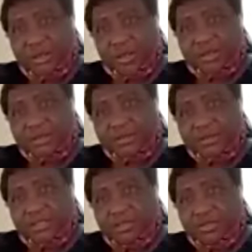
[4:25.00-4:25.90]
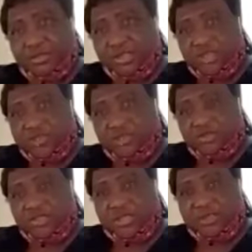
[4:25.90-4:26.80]
At times they use it to
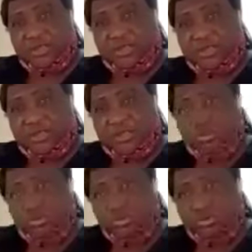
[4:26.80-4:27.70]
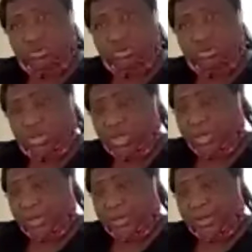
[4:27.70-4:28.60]
send their children to school.
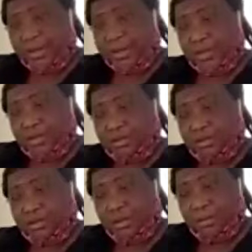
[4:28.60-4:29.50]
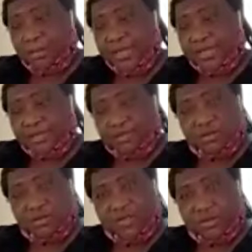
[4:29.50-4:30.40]
Like in some parts
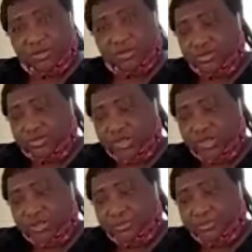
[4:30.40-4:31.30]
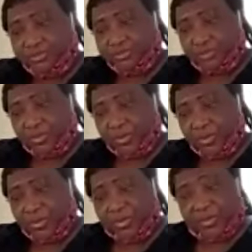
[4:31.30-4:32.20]
of the country,
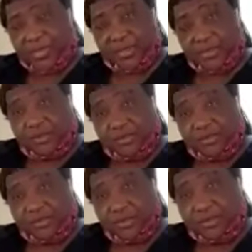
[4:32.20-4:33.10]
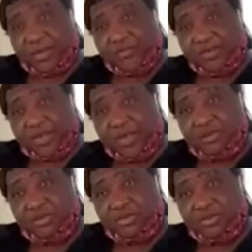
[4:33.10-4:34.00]
some African
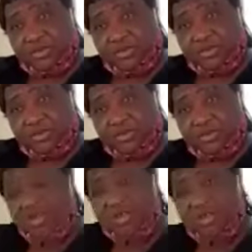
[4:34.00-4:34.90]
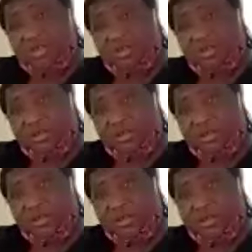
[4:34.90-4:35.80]
country, education
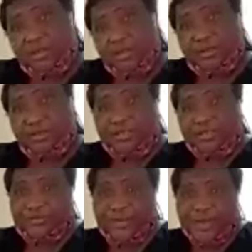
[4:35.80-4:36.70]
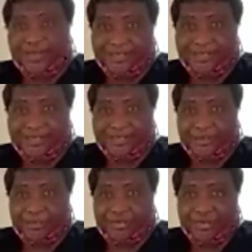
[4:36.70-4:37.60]
is not a right, it's
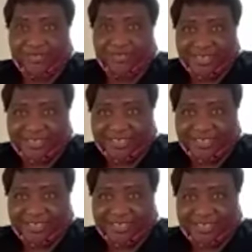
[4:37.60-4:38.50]
a privilege.